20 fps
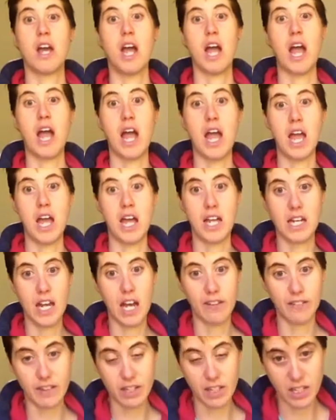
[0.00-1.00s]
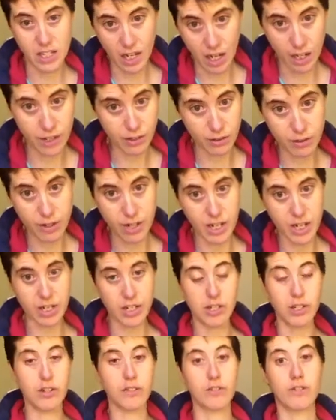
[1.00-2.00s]
And at the other
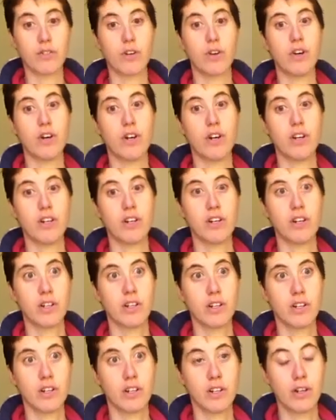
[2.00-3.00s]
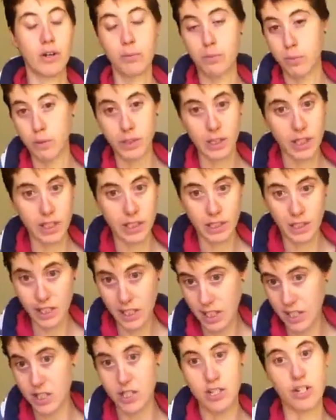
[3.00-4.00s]
end you've got completely
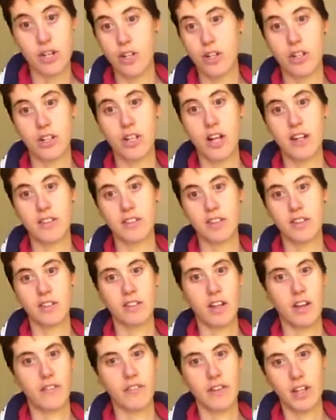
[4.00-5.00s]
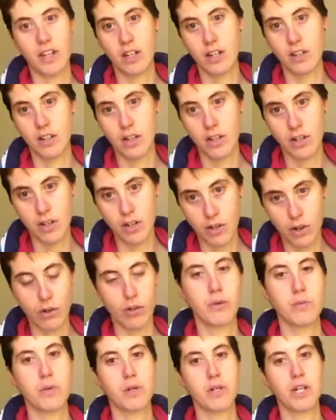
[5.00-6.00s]
internalizing something, no
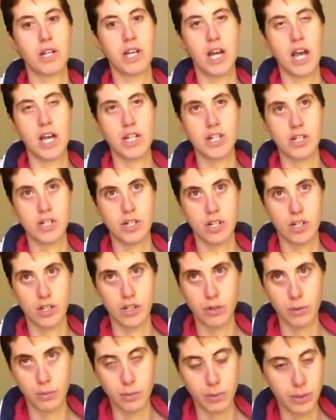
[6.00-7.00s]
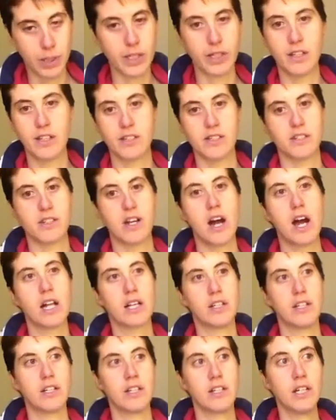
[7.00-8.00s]
communication, completely
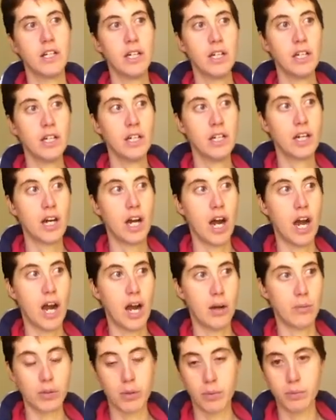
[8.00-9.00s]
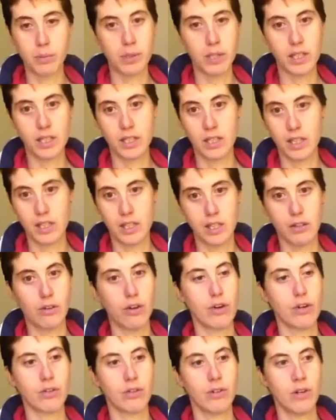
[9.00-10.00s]
silent, completely in
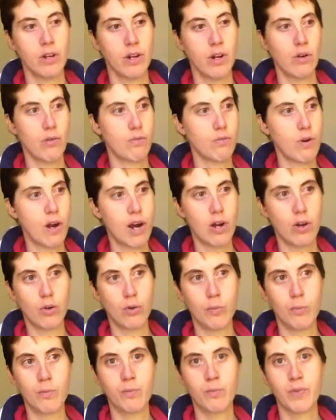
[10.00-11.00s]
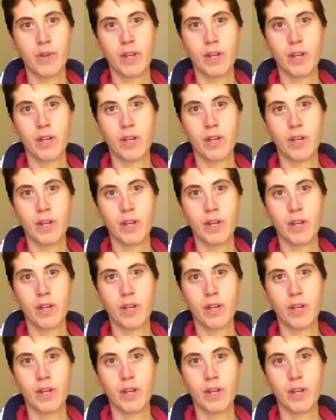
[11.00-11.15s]
their own realm,